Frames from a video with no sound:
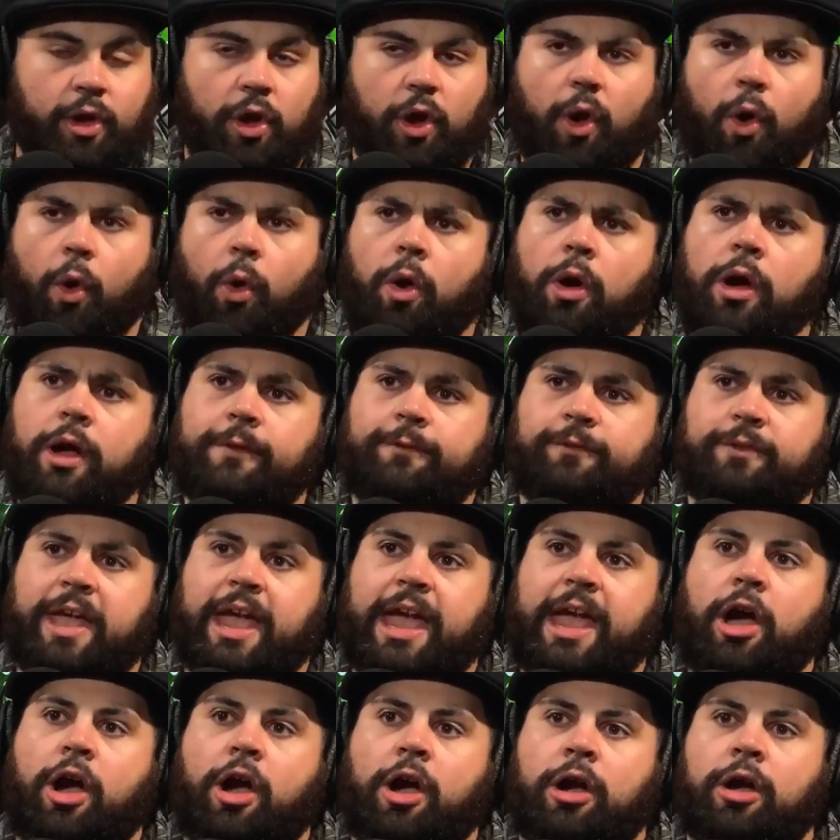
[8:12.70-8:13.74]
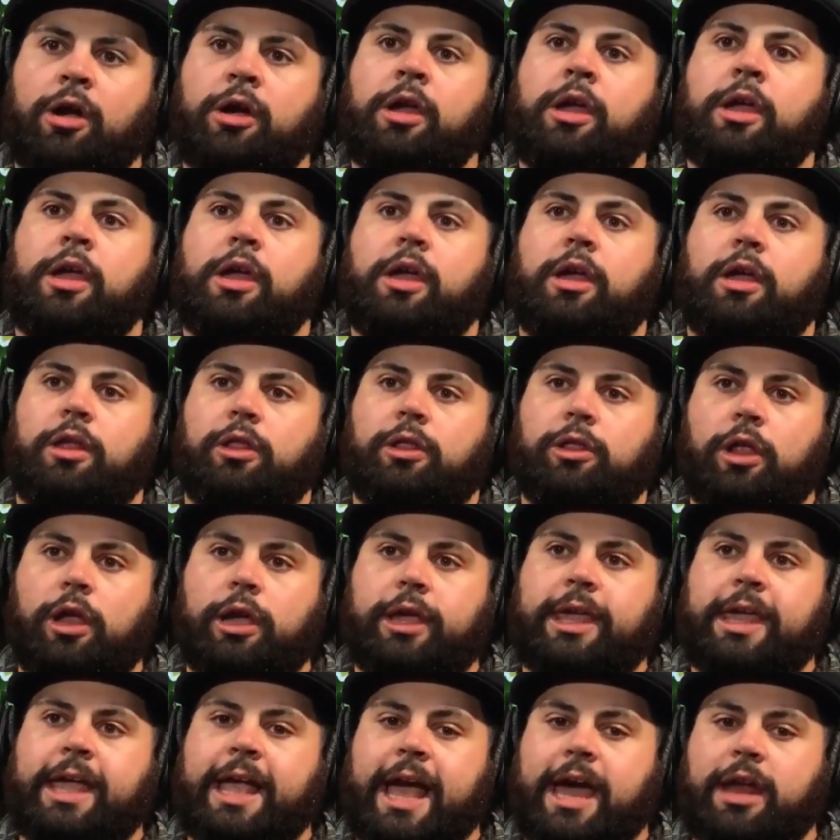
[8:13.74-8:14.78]
Or if they are
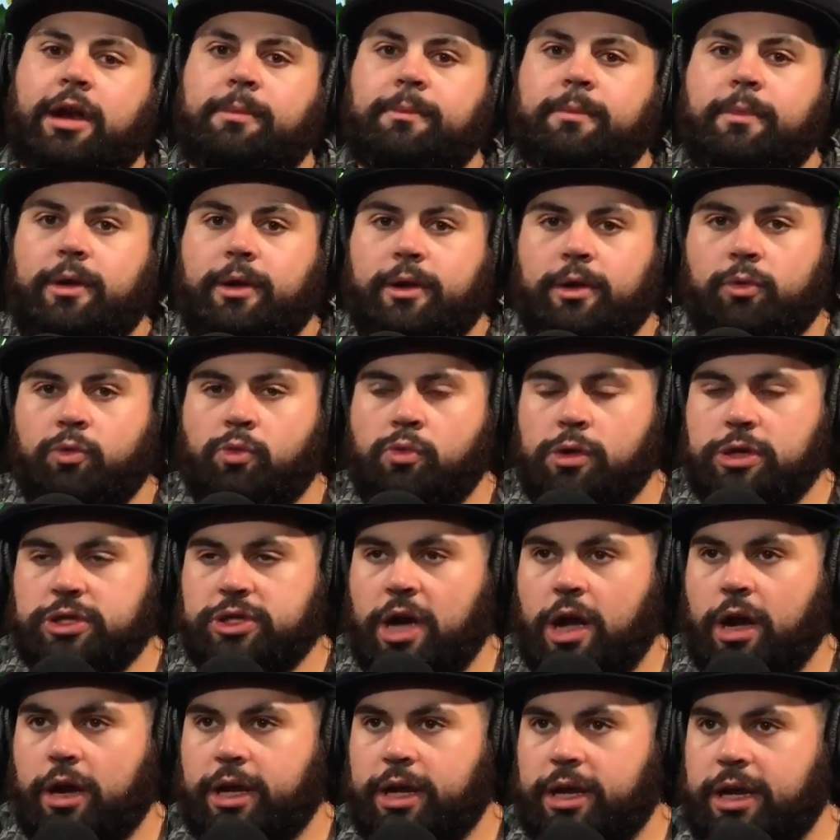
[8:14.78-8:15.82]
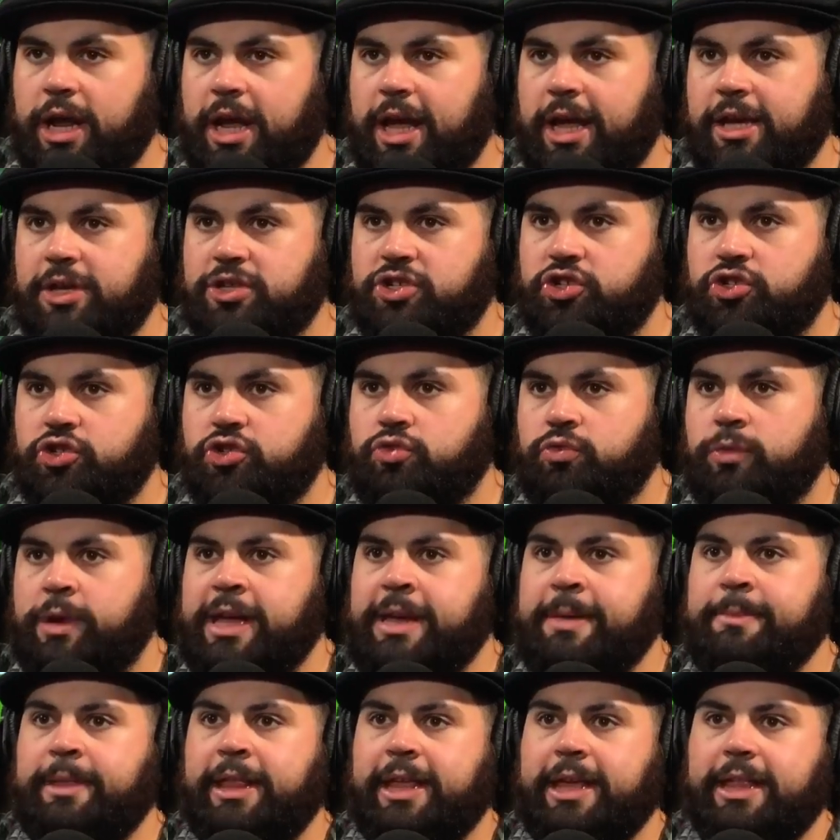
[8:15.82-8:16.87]
looking at him, we're talking
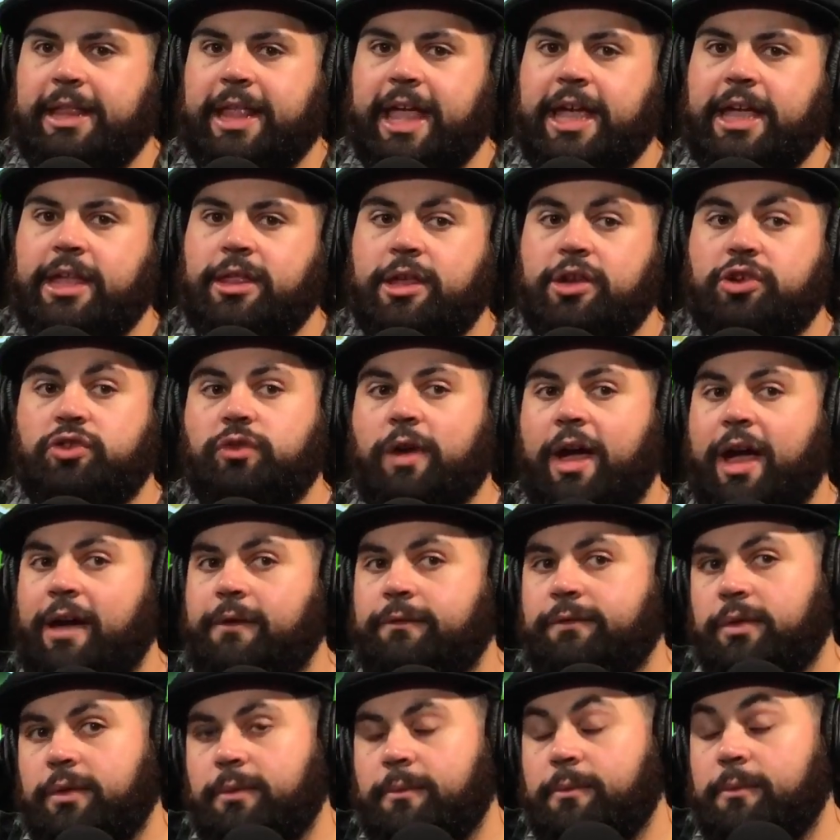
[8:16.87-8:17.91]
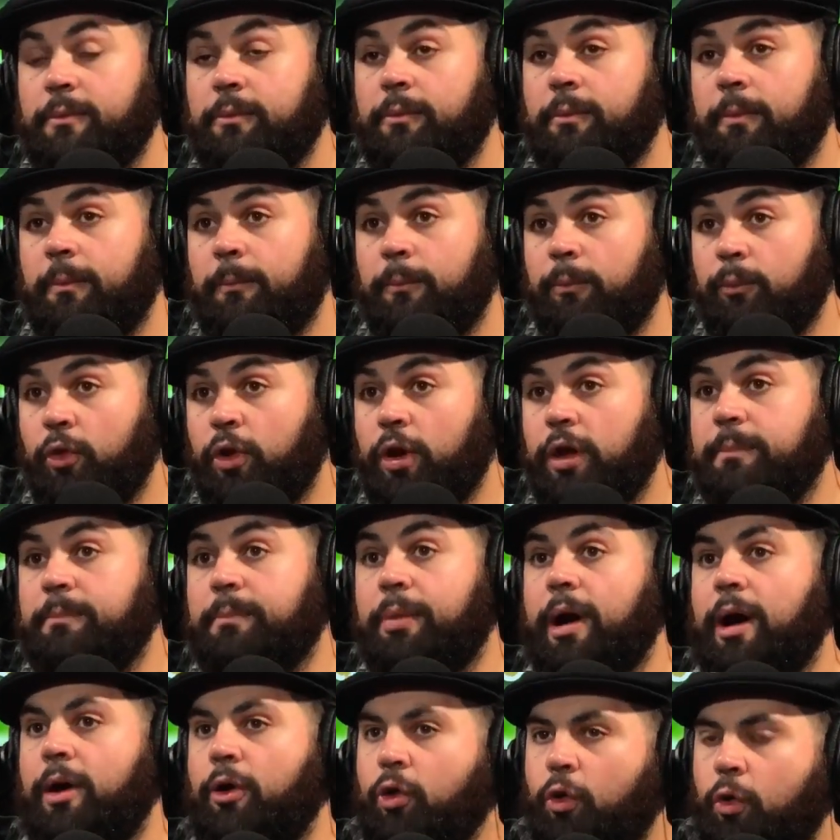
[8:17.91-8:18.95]
extremely late in the draft, could
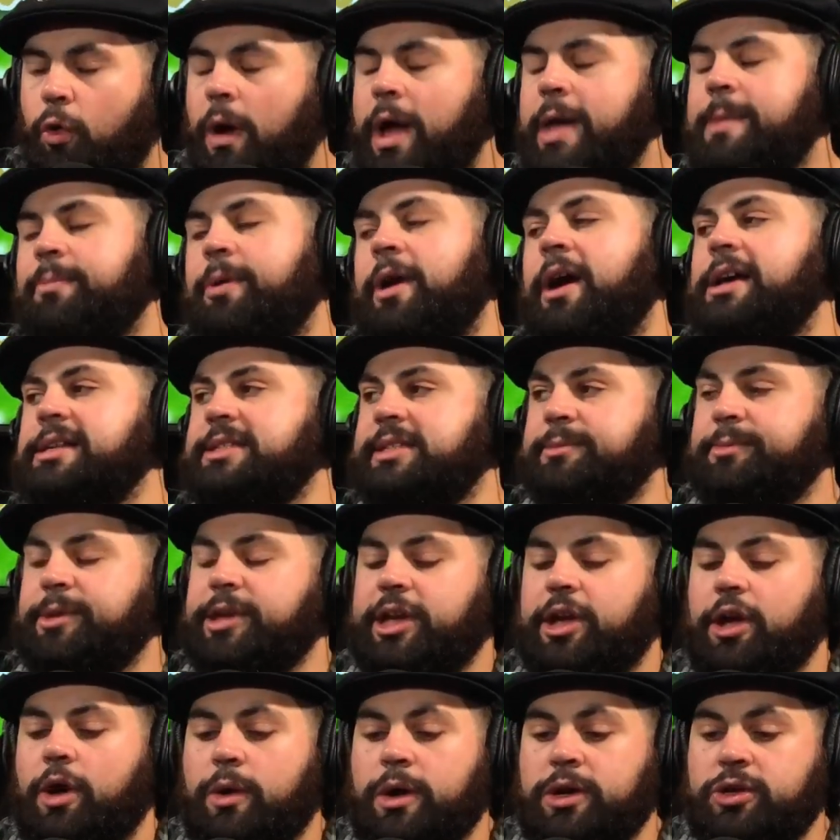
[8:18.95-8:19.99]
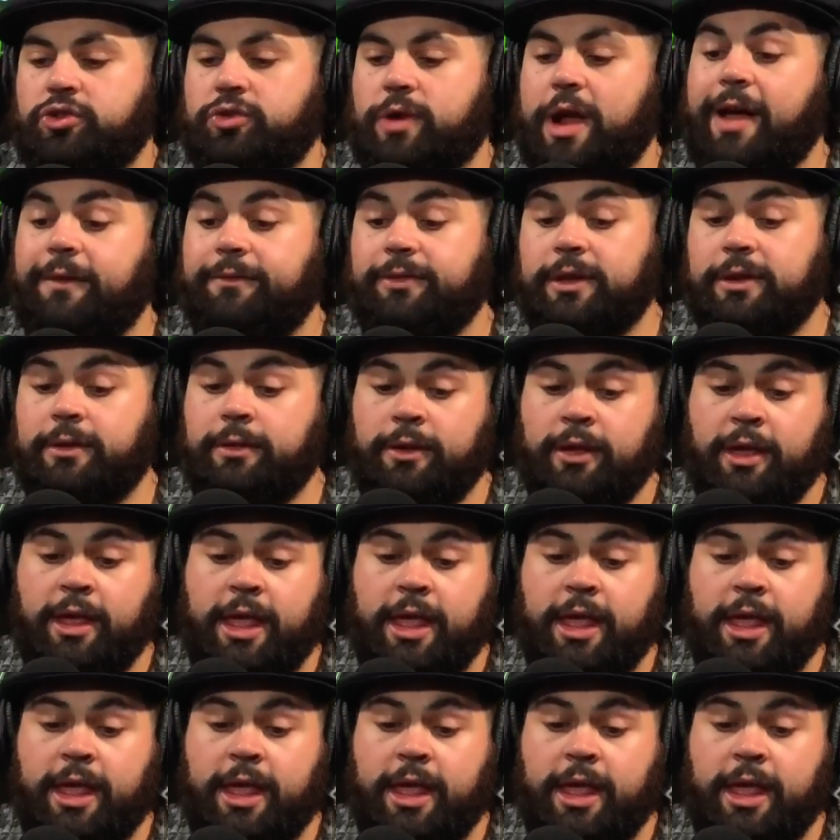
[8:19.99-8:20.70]
quite possibly go undrafted.